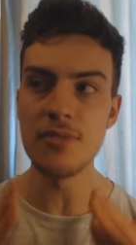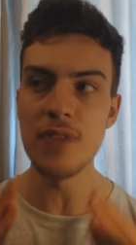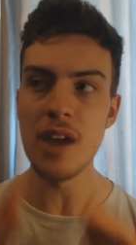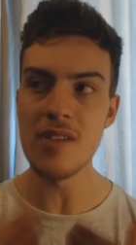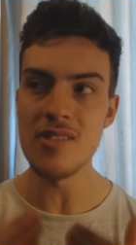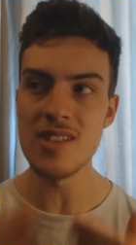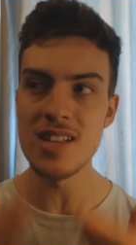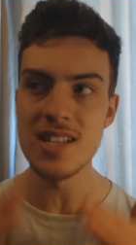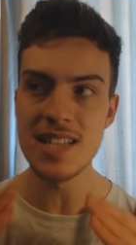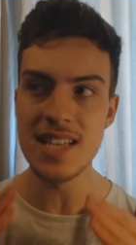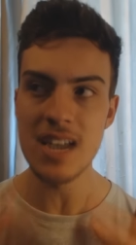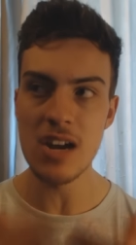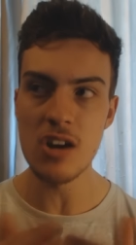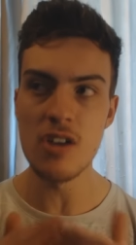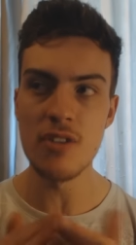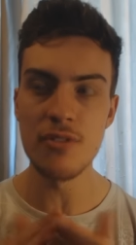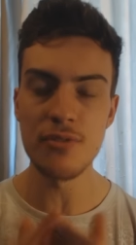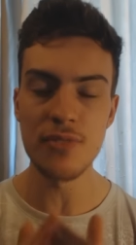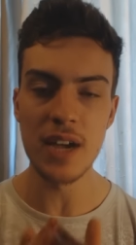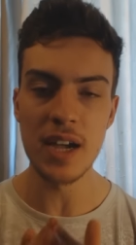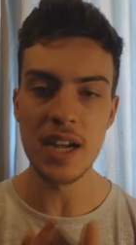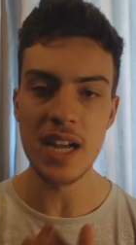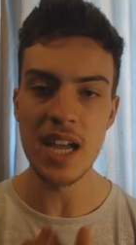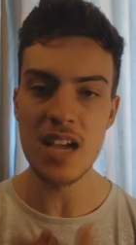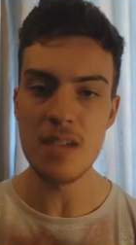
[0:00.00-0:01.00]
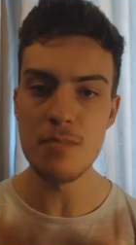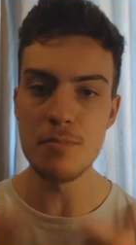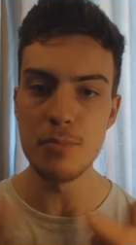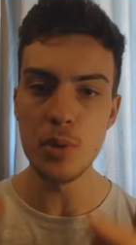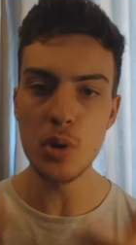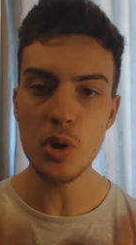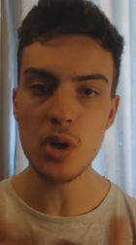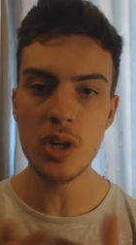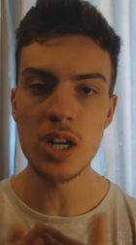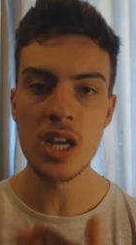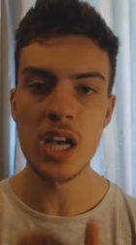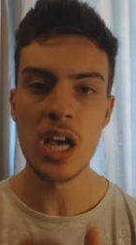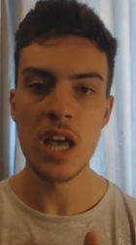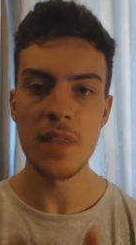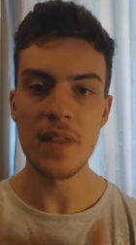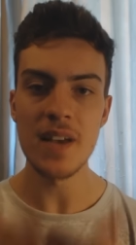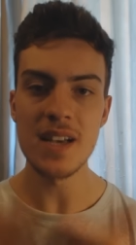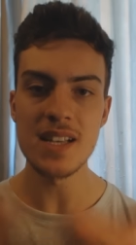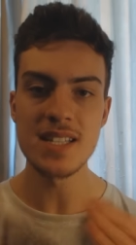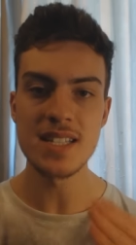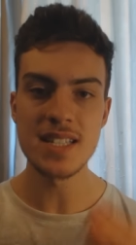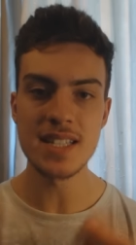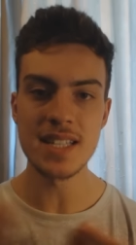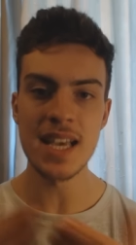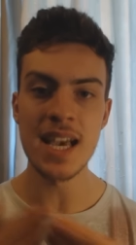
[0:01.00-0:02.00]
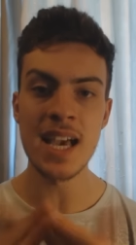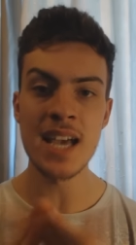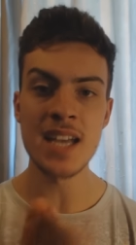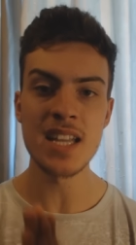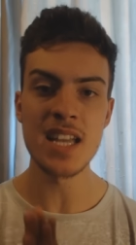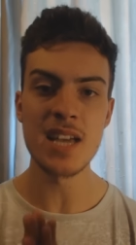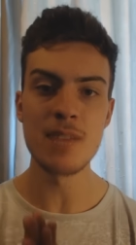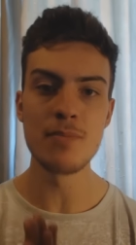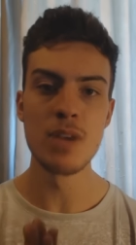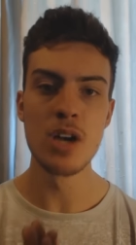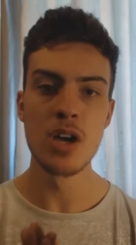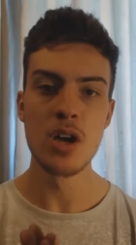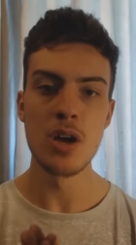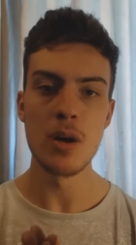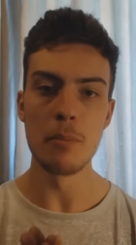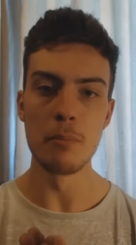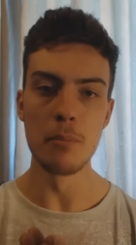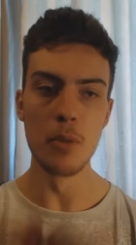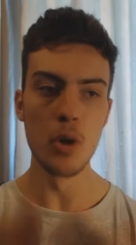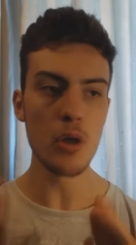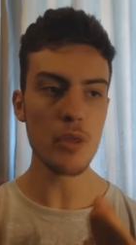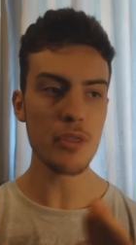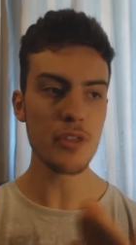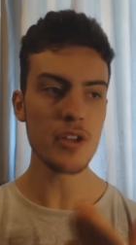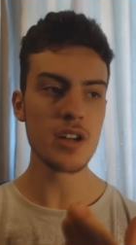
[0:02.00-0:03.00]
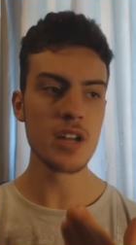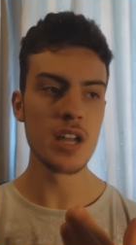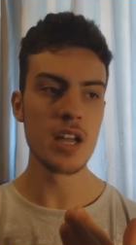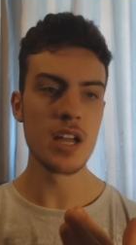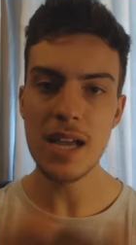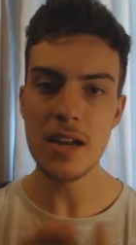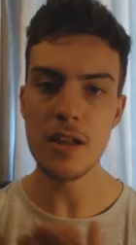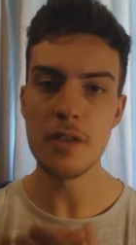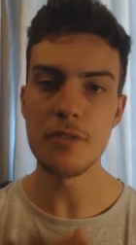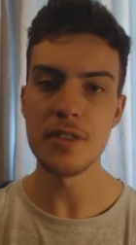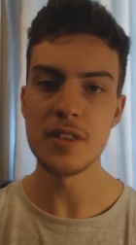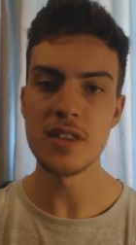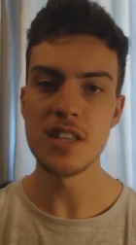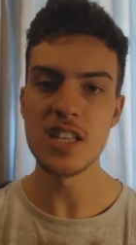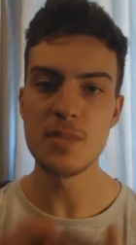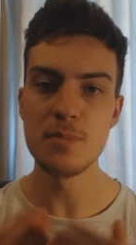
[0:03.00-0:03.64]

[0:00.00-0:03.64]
very terrifying, a book that scared him more than anything.